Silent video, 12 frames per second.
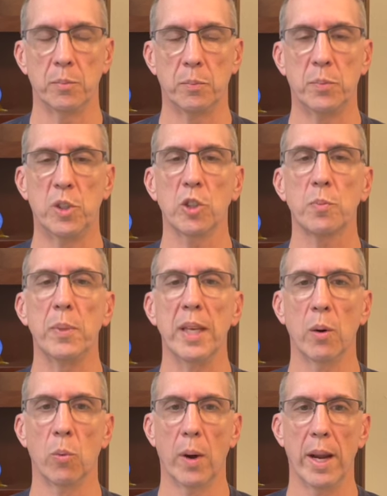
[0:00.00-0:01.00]
Just be
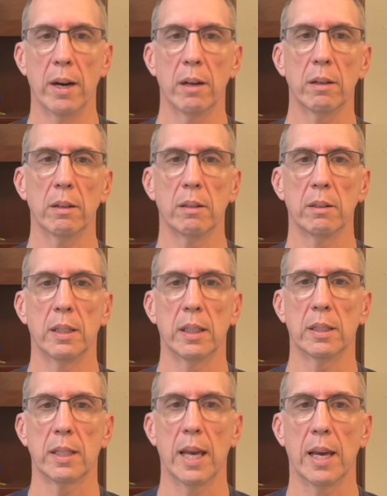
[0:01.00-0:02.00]
aware
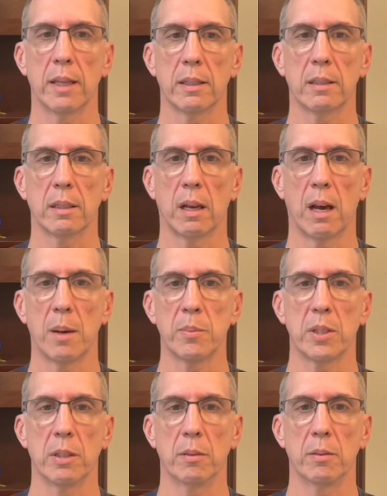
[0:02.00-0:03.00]
that
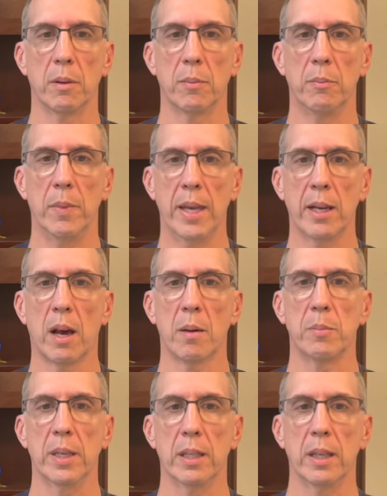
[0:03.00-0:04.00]
option may
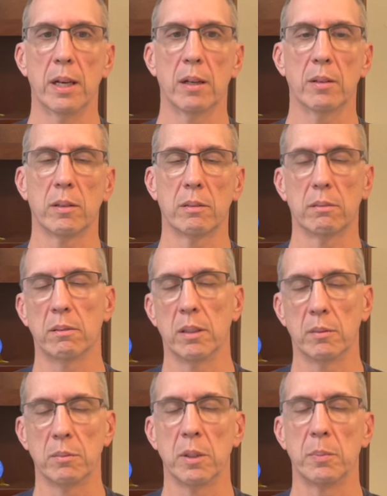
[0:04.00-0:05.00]
not be there,
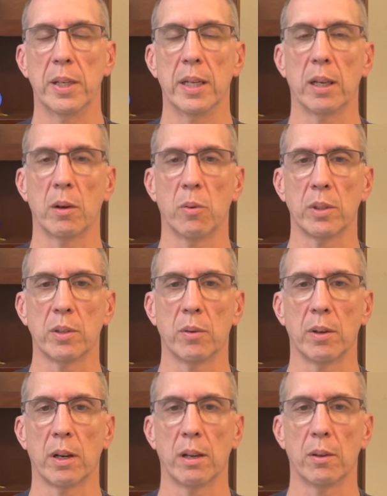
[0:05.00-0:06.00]
depending on what's
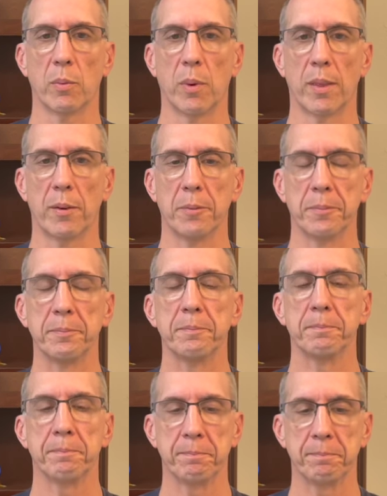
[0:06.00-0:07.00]
going on in the weather.
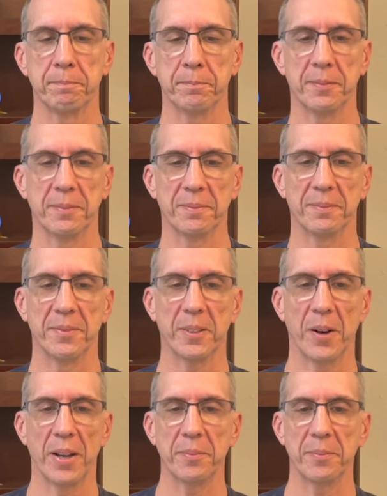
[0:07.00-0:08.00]

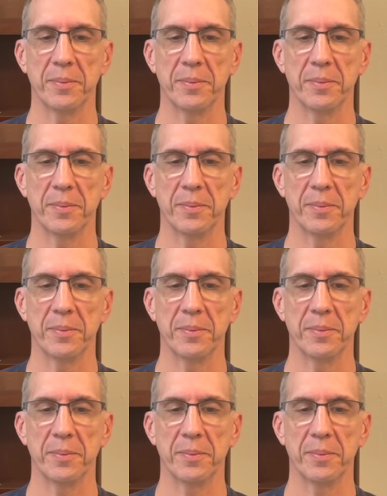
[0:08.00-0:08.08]
Great.